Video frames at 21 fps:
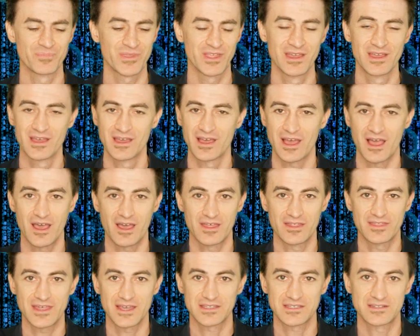
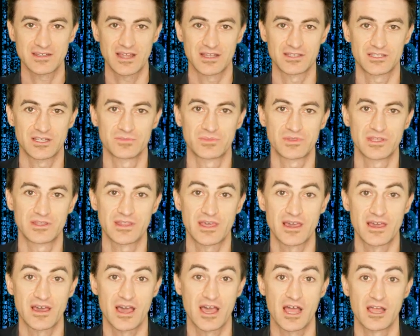That's not something that
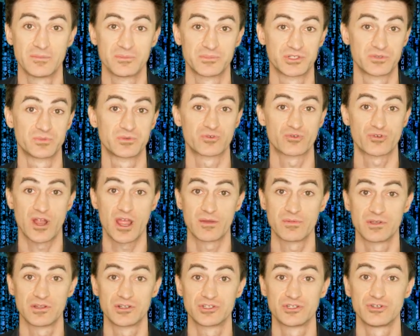I'm
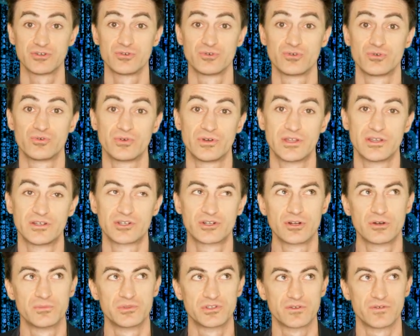subscribing to in
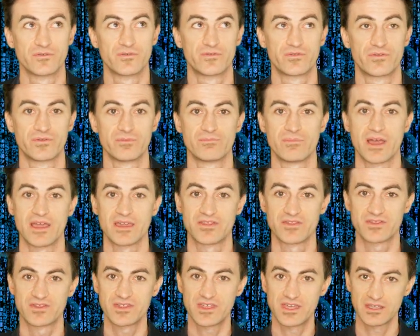terms of my
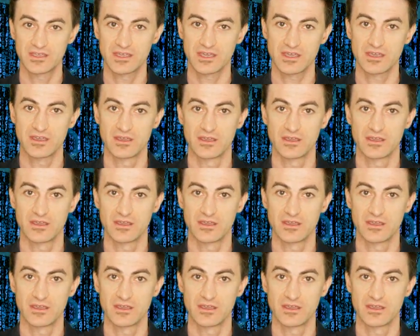thinking